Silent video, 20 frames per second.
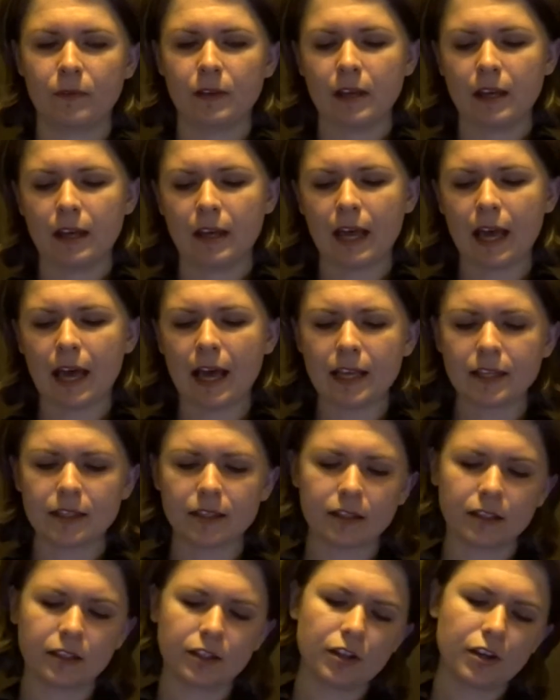It has a
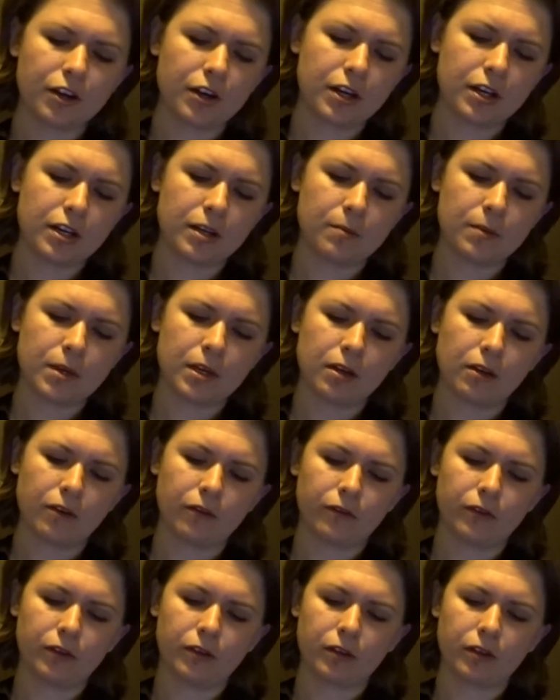tiny bit of
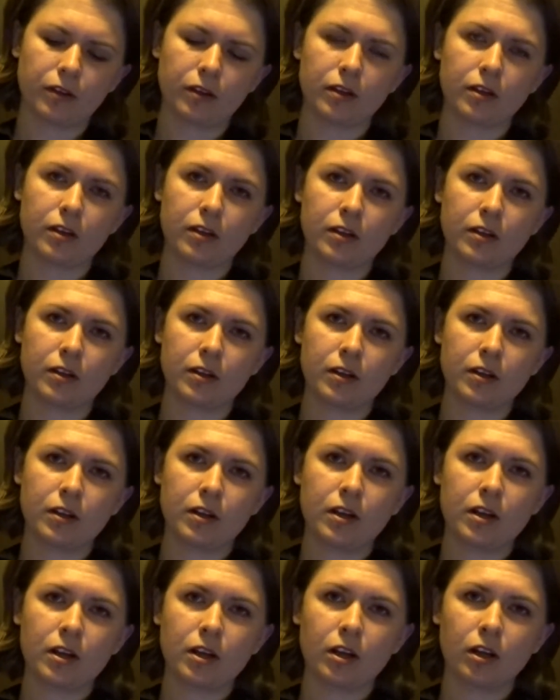a
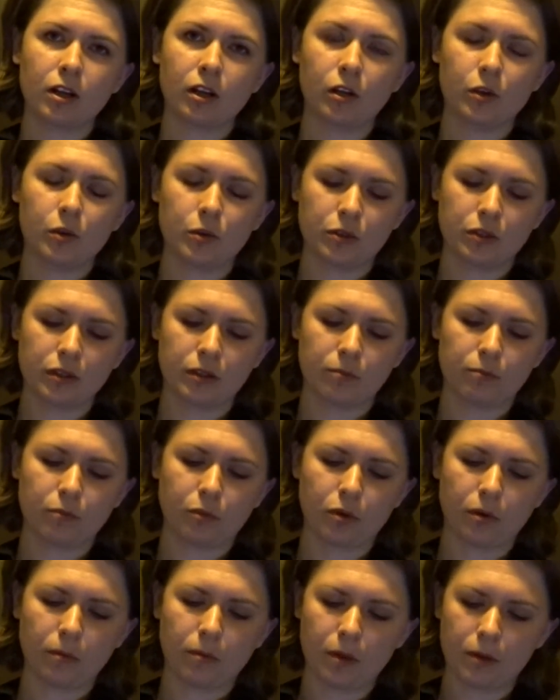closing
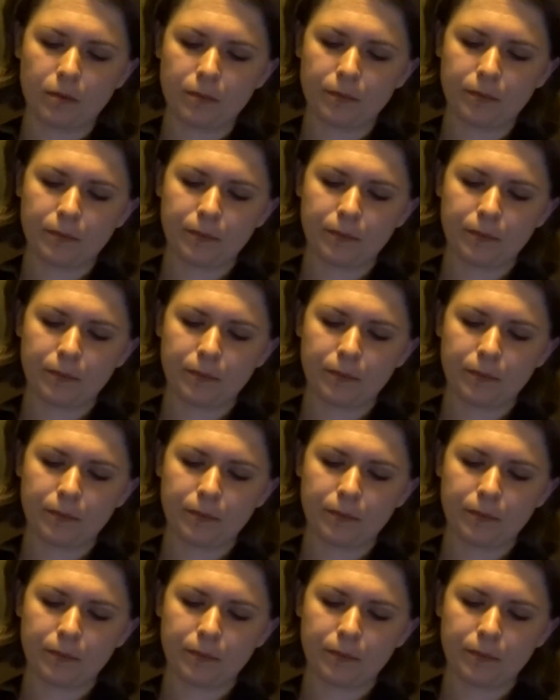problem.